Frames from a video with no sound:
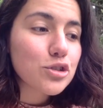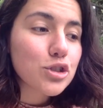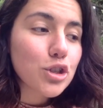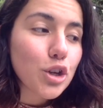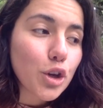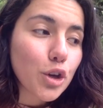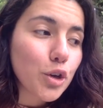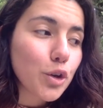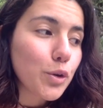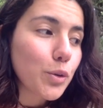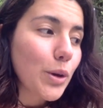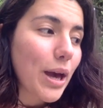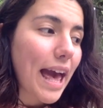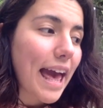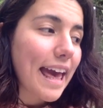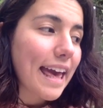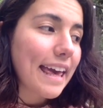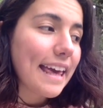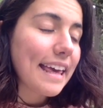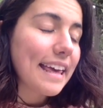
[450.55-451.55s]
to
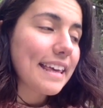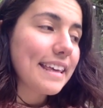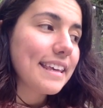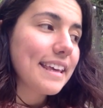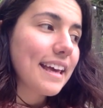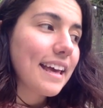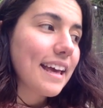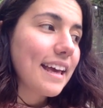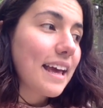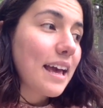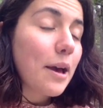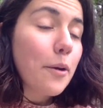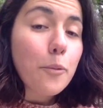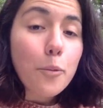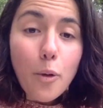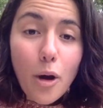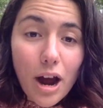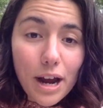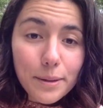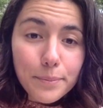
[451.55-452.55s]
a
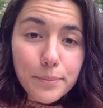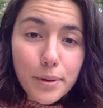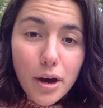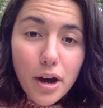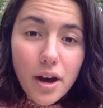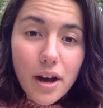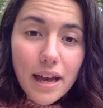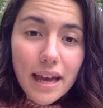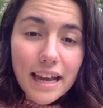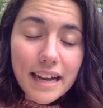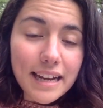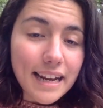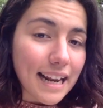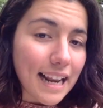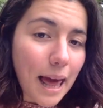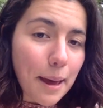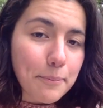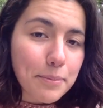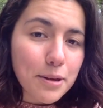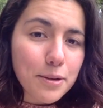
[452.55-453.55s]
wine bar in
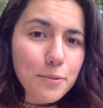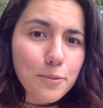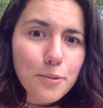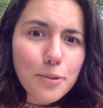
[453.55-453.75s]
Clapham,